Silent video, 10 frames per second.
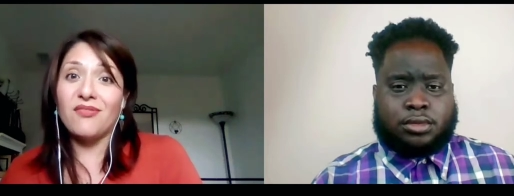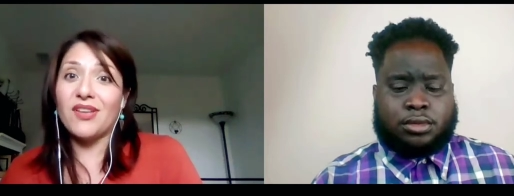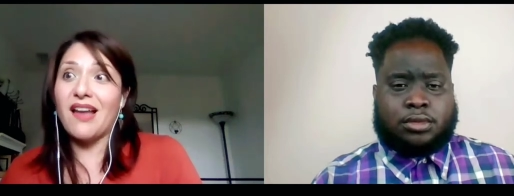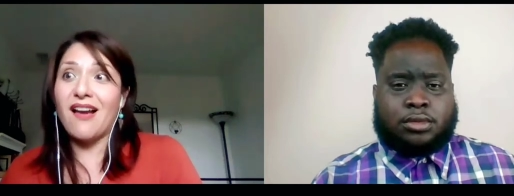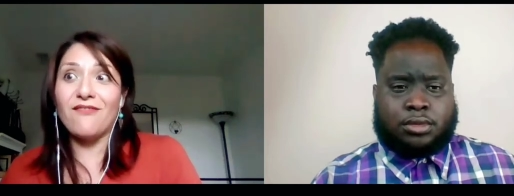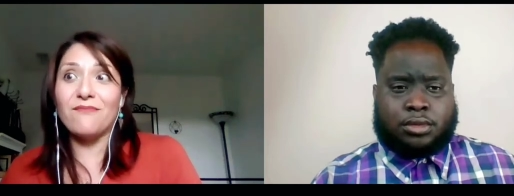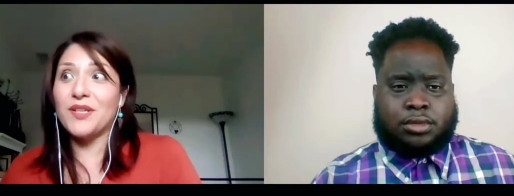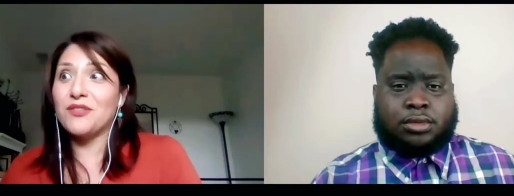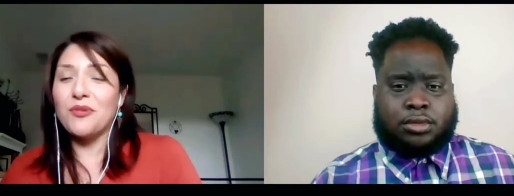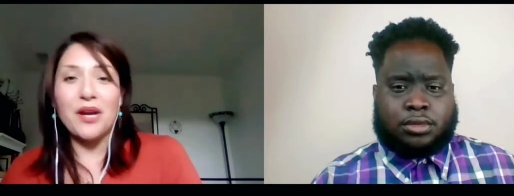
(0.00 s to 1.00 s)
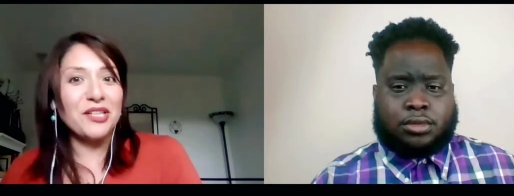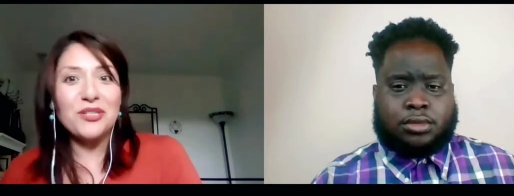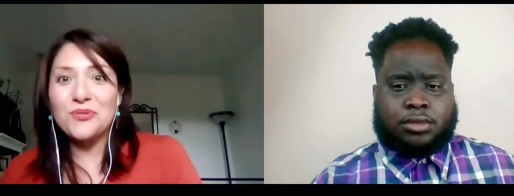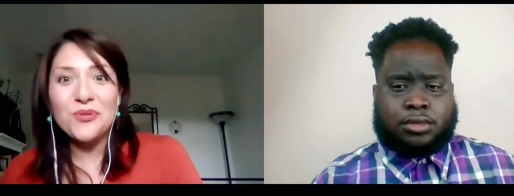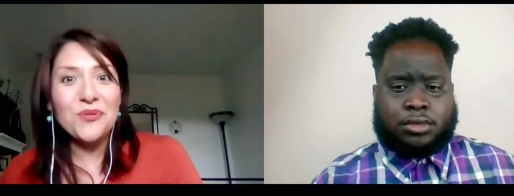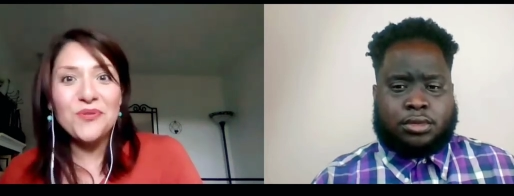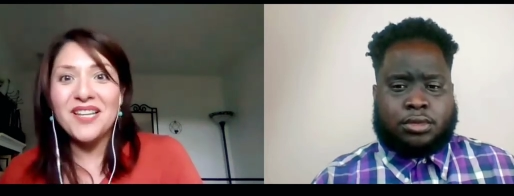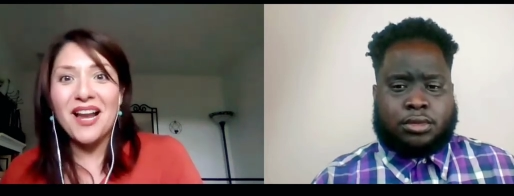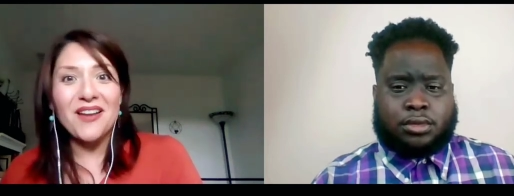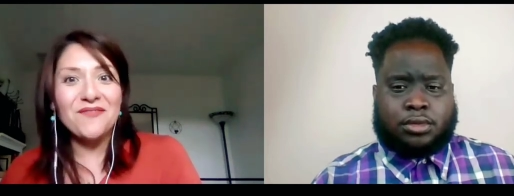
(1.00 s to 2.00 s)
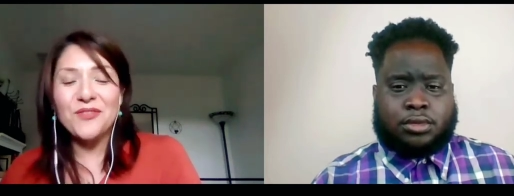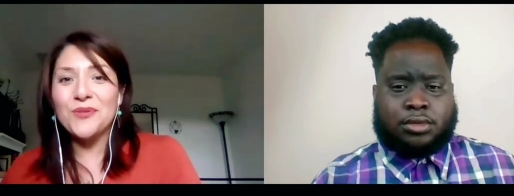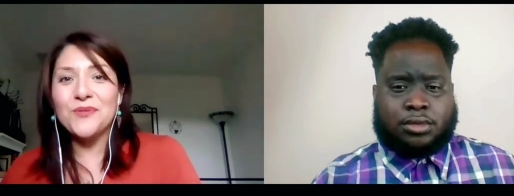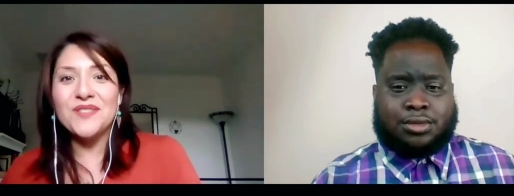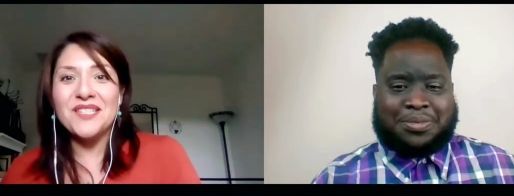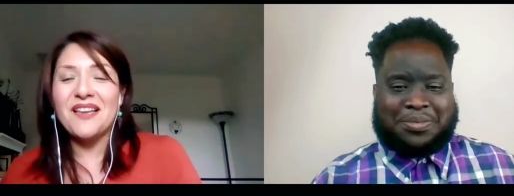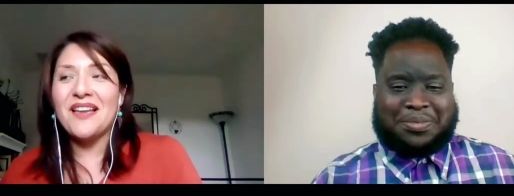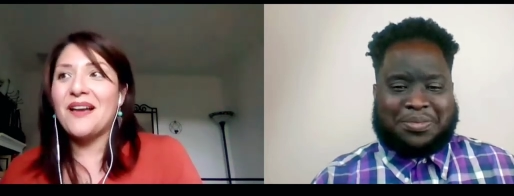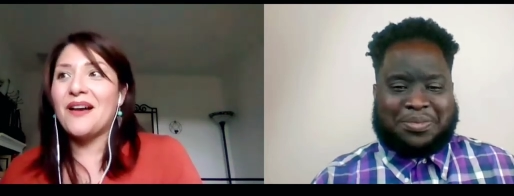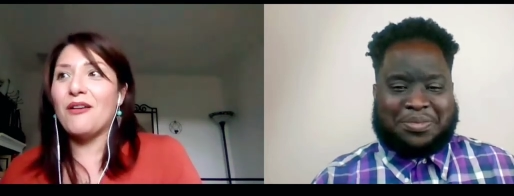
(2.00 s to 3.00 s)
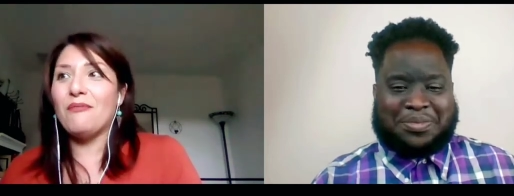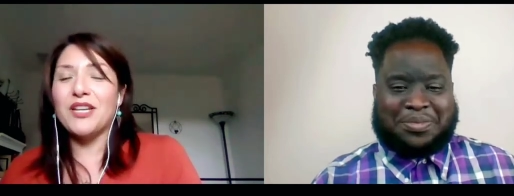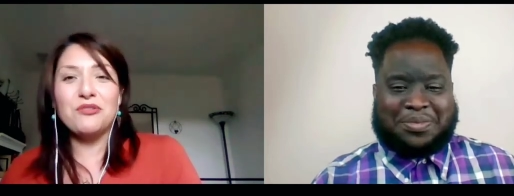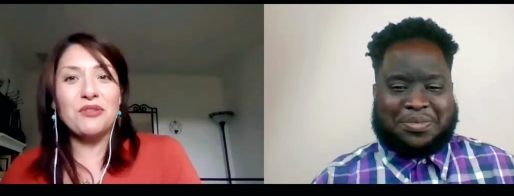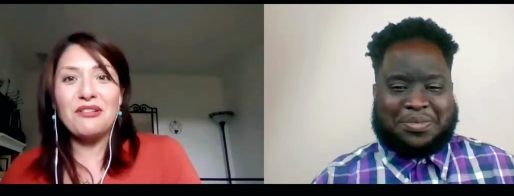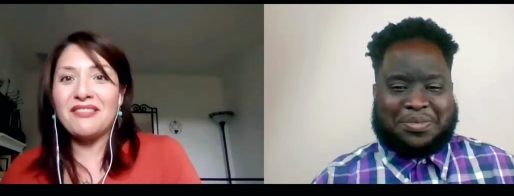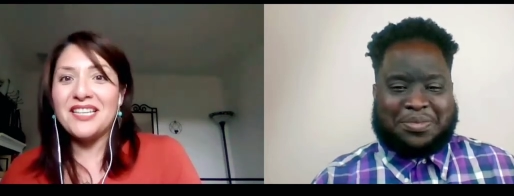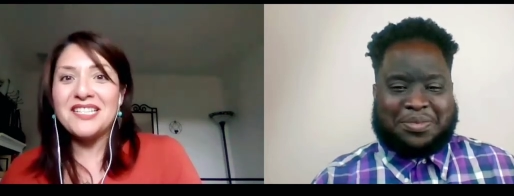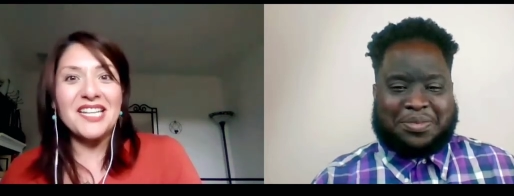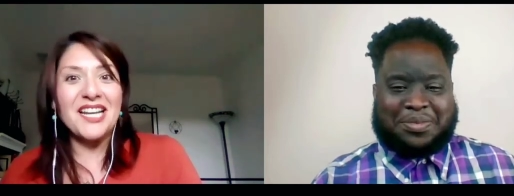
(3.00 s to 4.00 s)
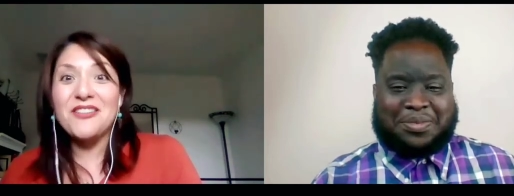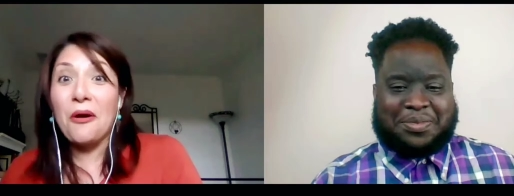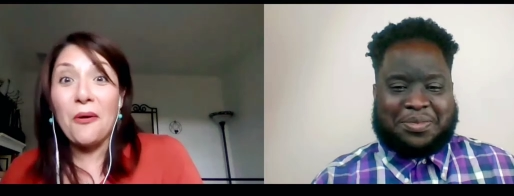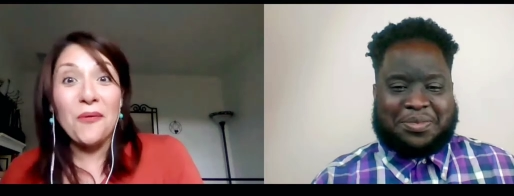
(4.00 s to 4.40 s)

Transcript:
Speaker 1: that have been tried and true that I've used. Um, I train on things that I know